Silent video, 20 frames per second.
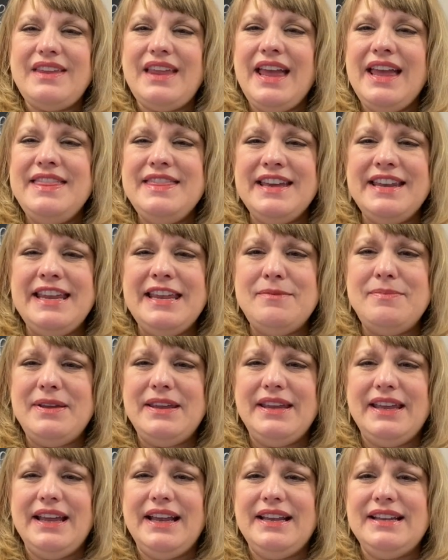And then he
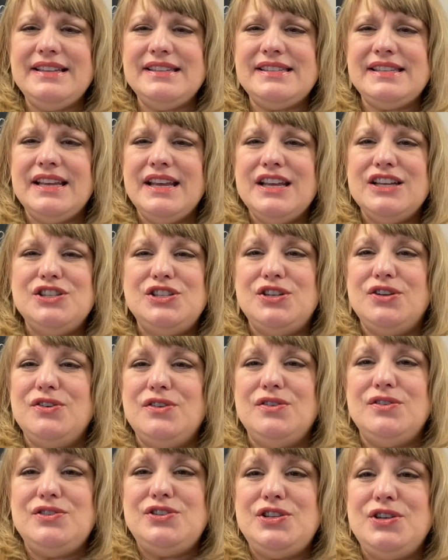begins
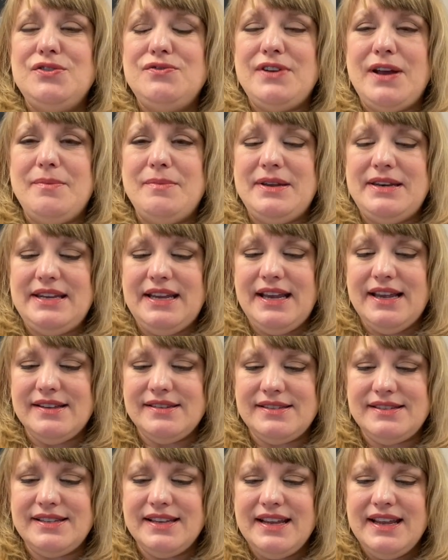to
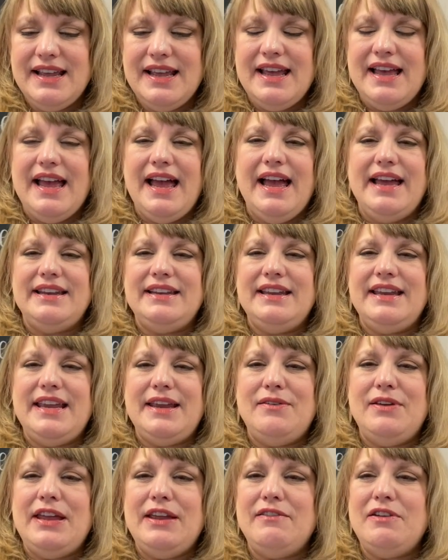reminisce, and
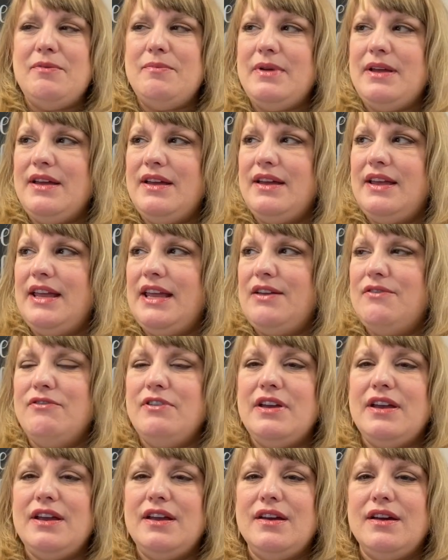he
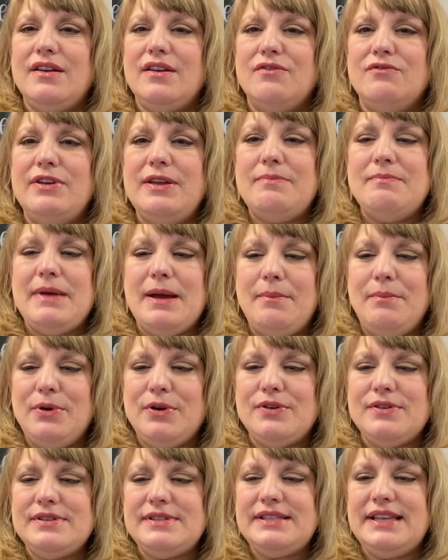
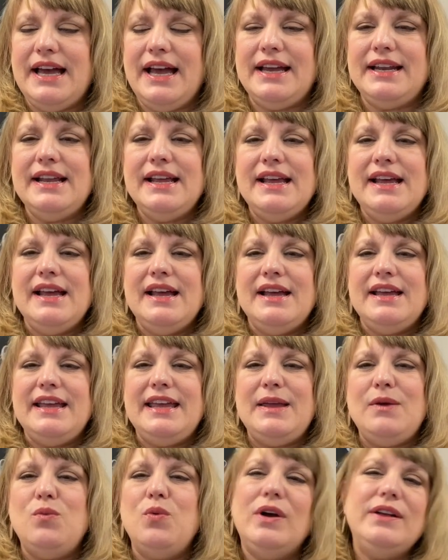remembers that
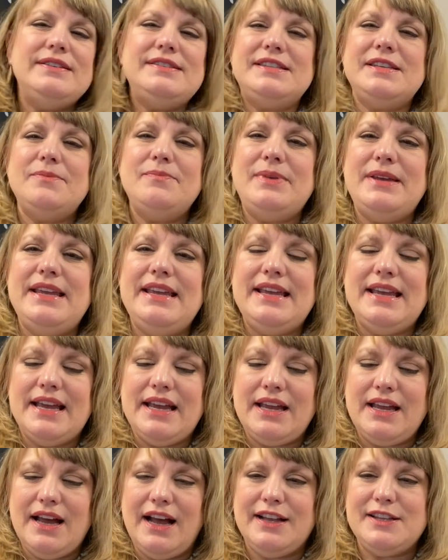he wants to be
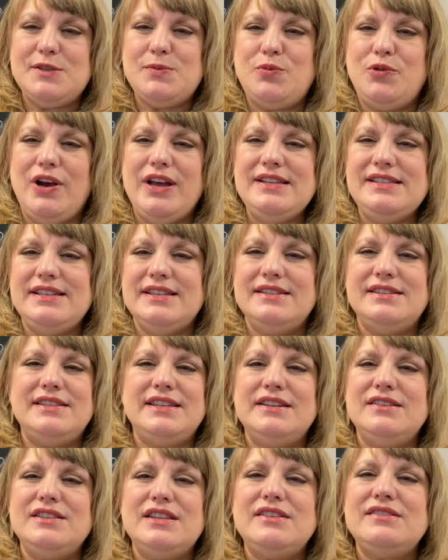in God's presence.
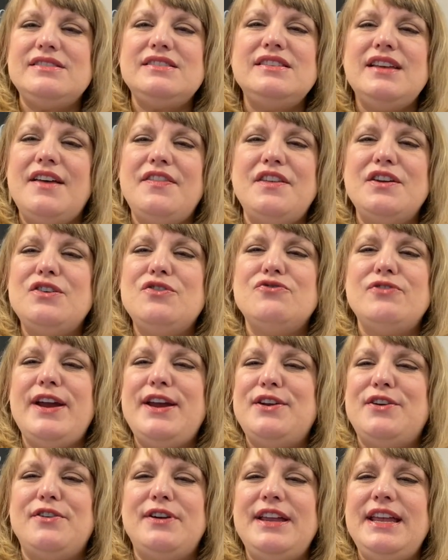There's nothing
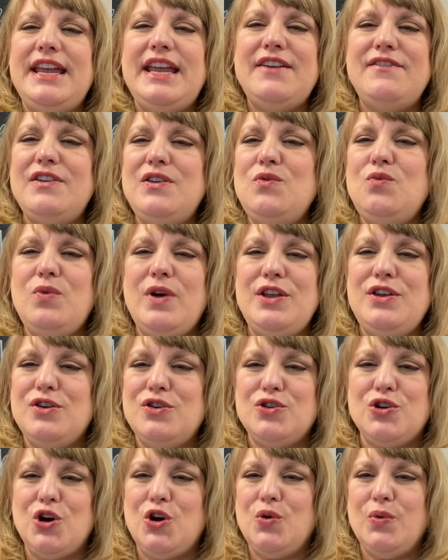greater, even when you're
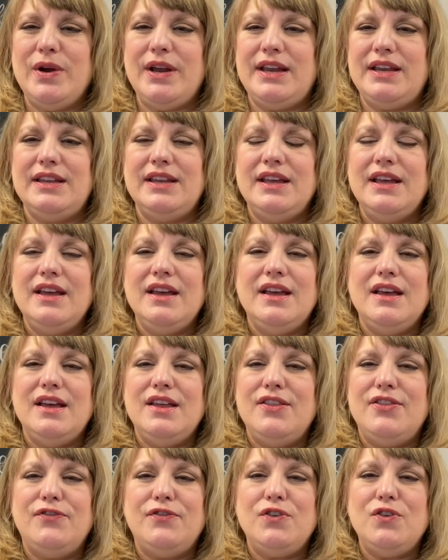going
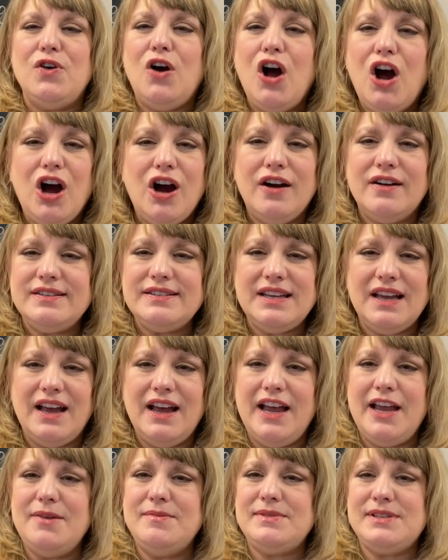through hard
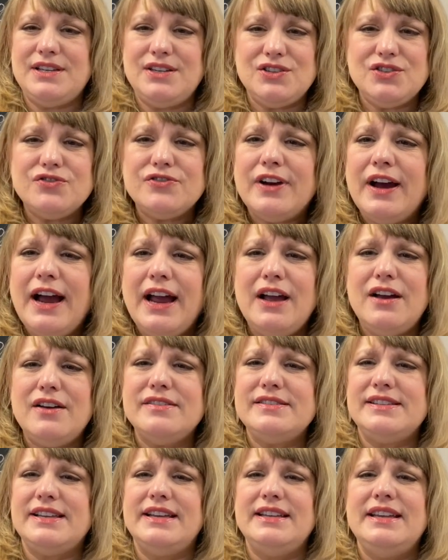times and
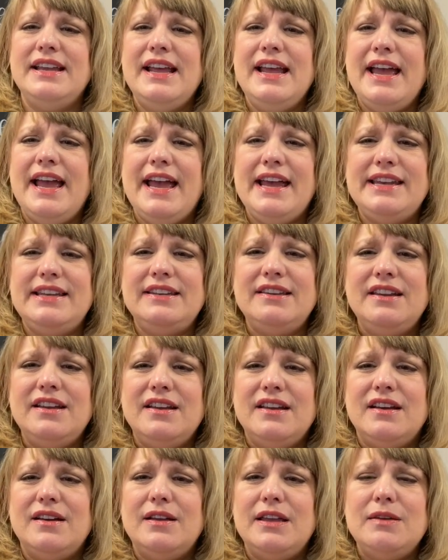trials and
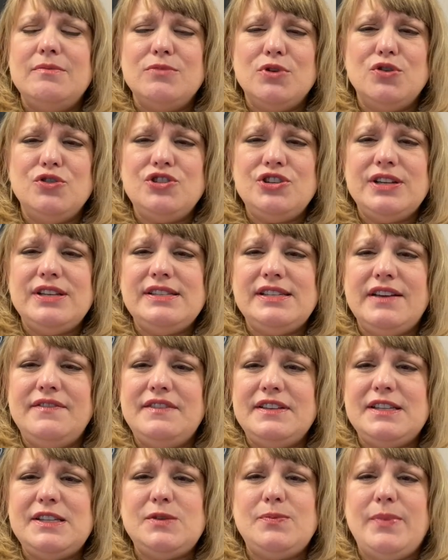emotions of
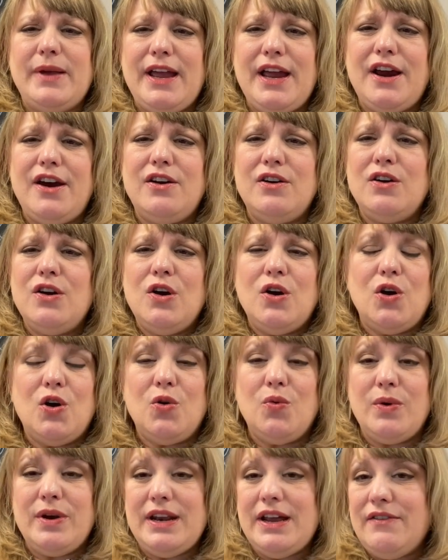despair
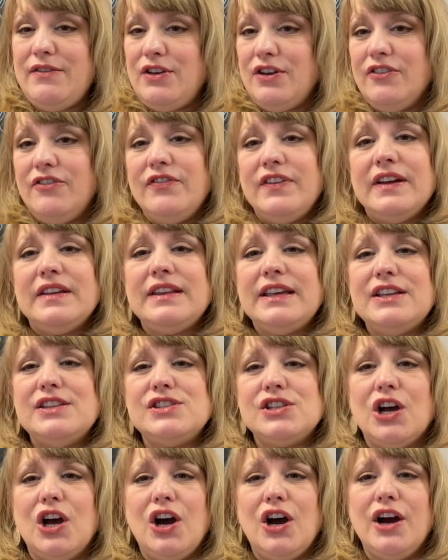or whatever your
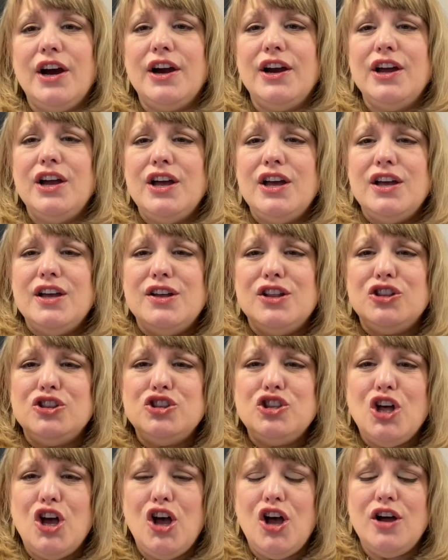feelings are.
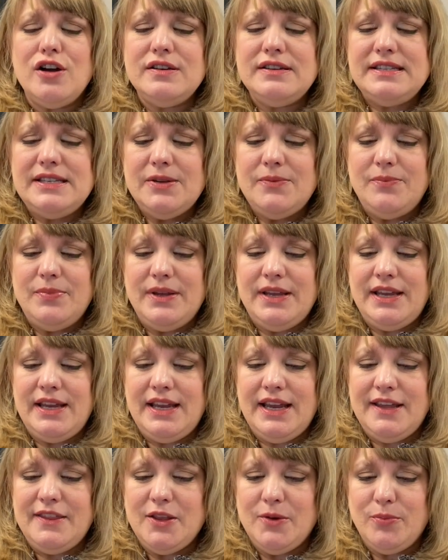Long to
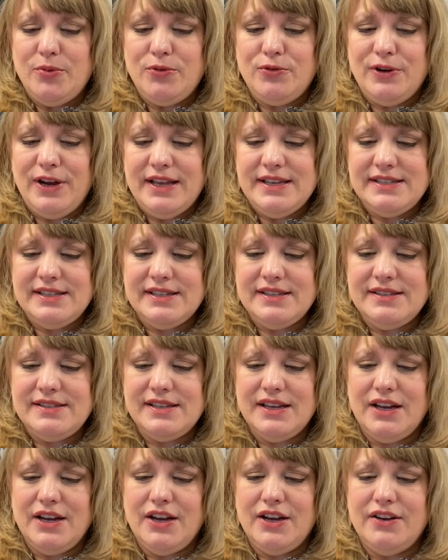be in the presence
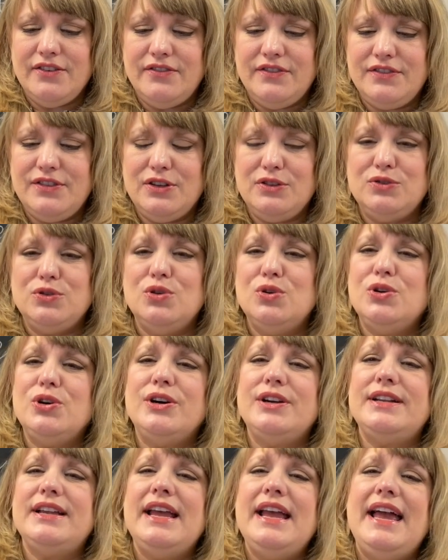of the
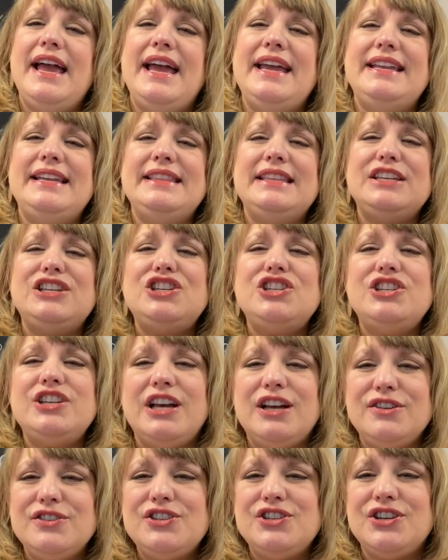Lord and in the
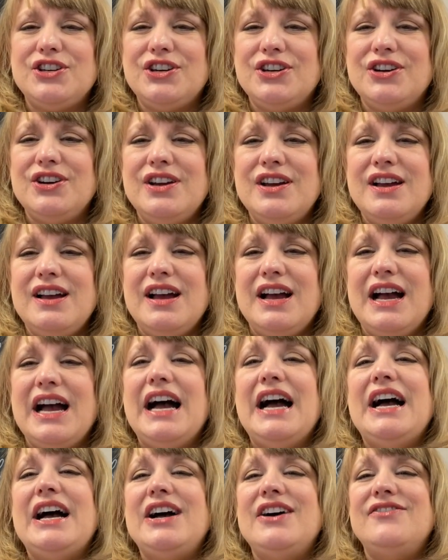shelter
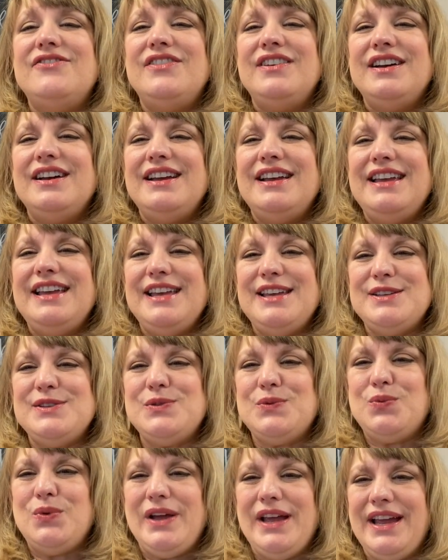of
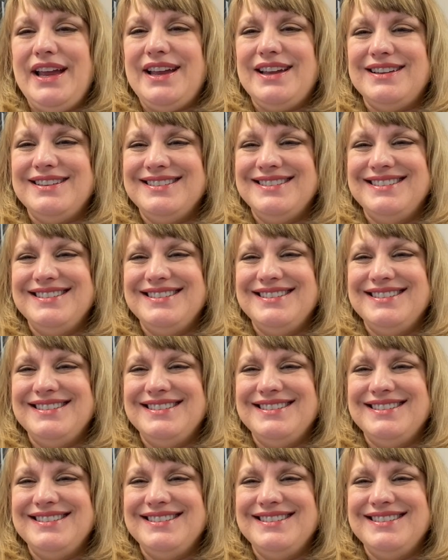his wing,